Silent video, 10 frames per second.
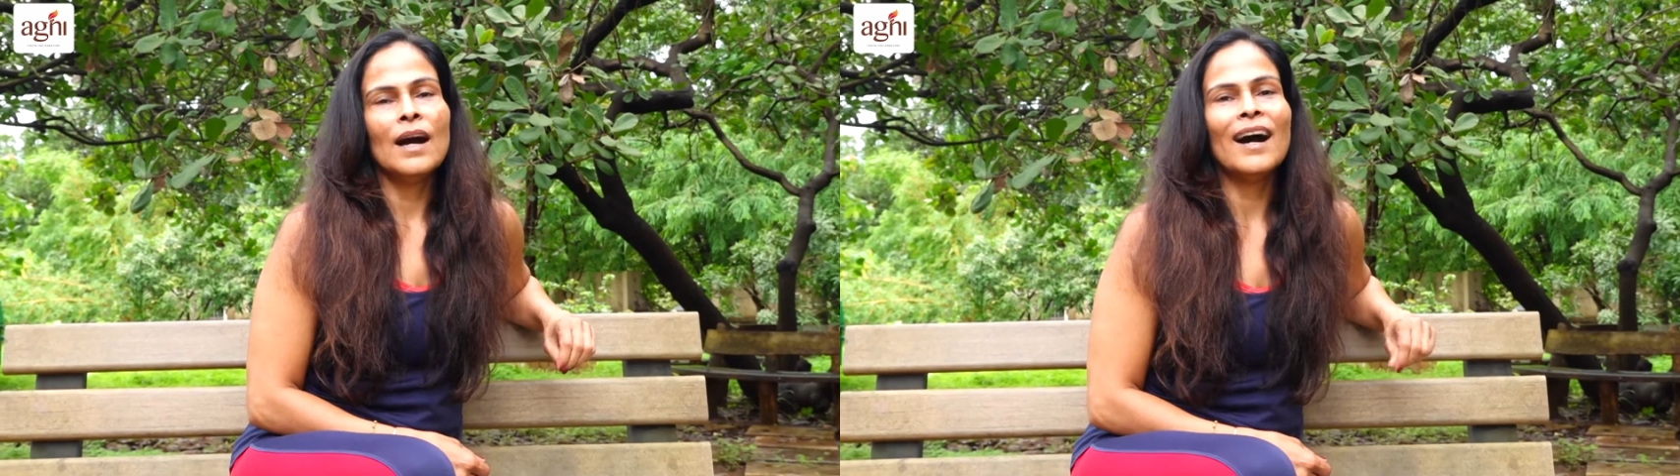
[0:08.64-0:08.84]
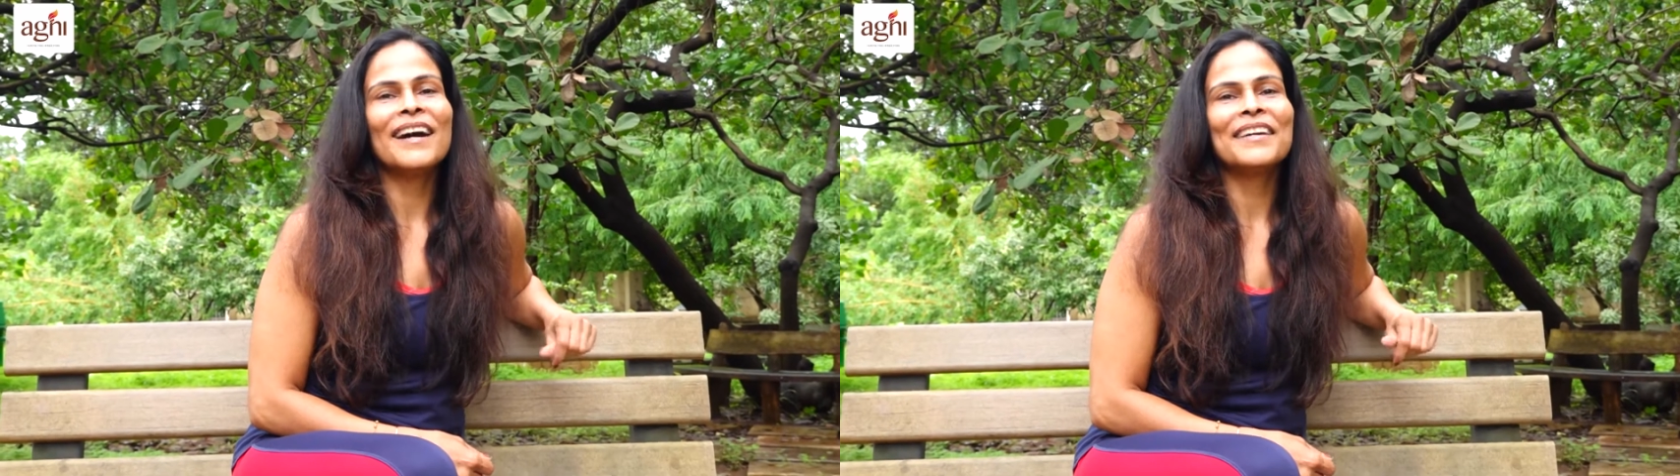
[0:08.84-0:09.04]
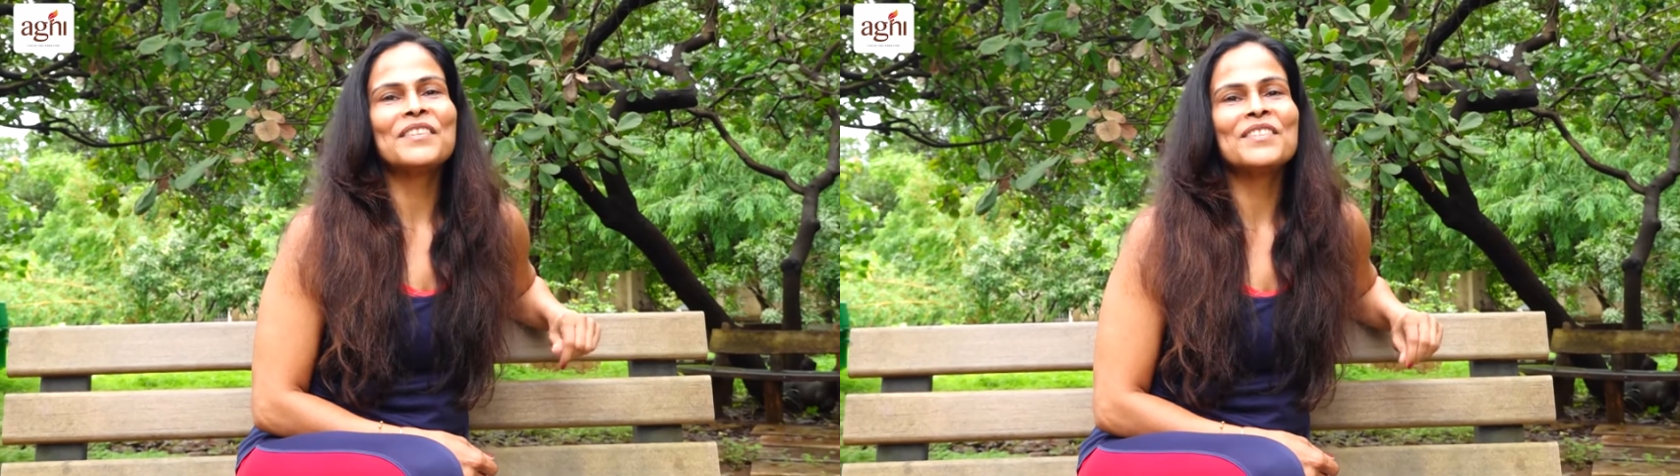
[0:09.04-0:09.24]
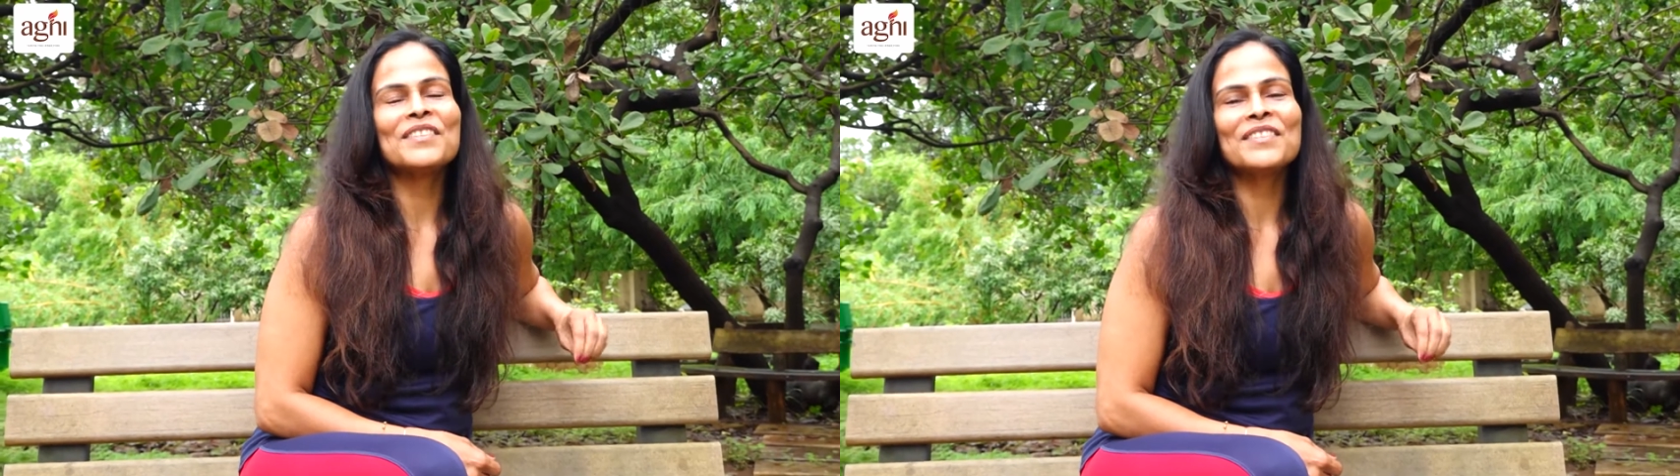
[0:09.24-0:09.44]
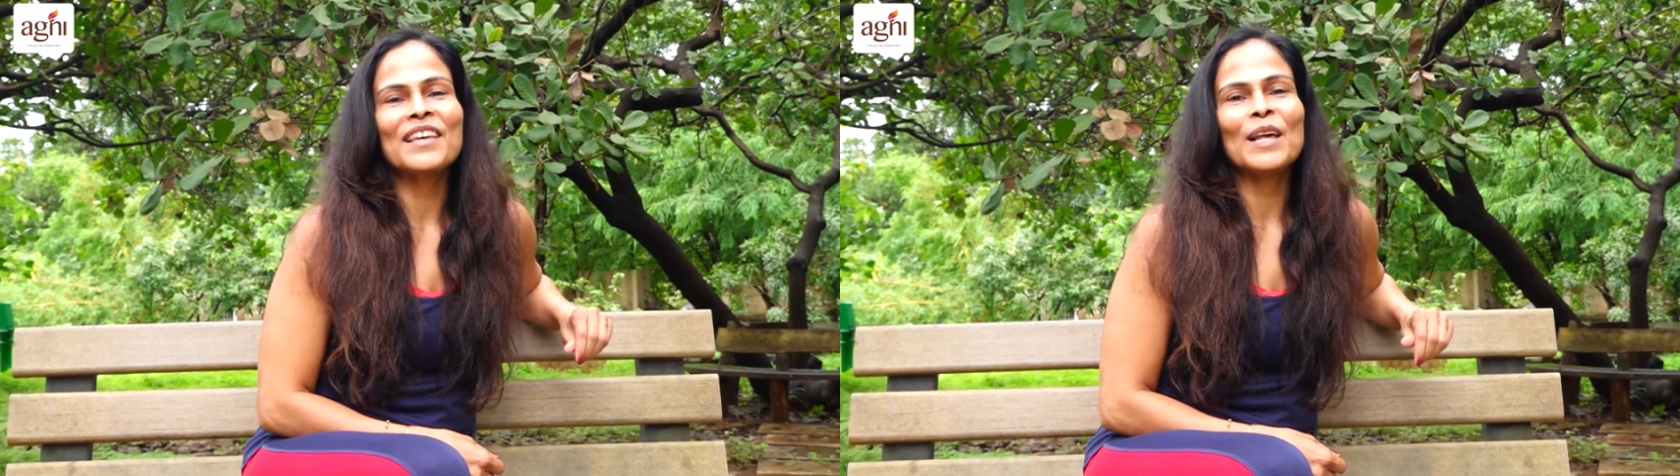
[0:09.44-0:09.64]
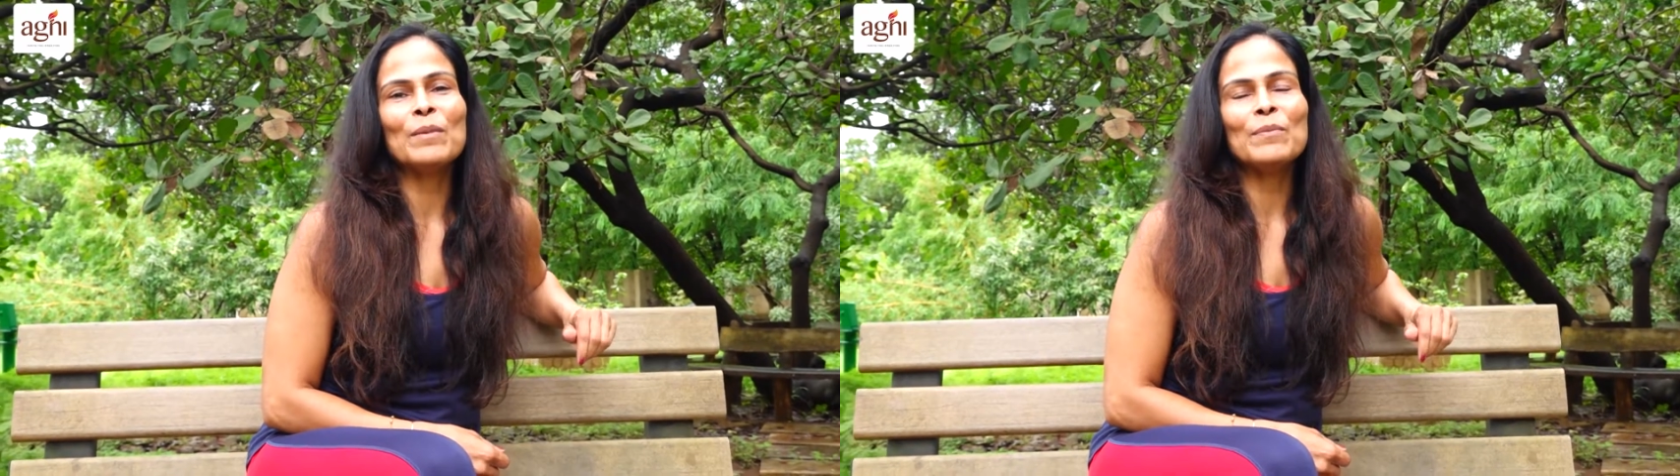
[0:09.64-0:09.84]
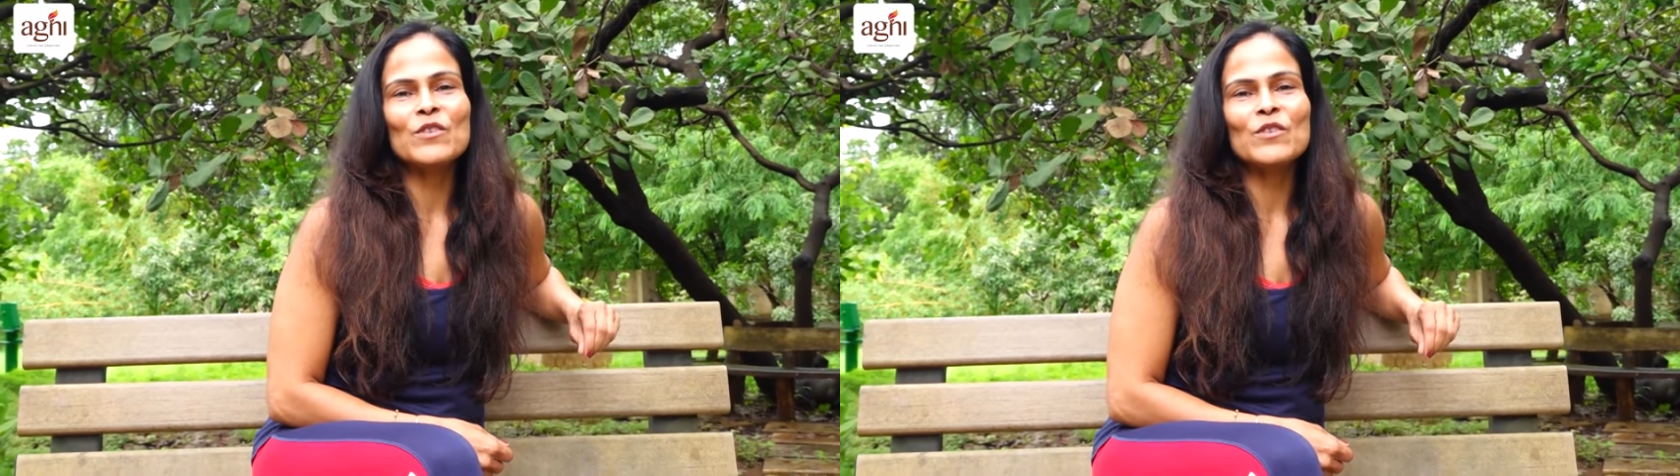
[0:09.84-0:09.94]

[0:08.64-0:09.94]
Hi, this is Thelma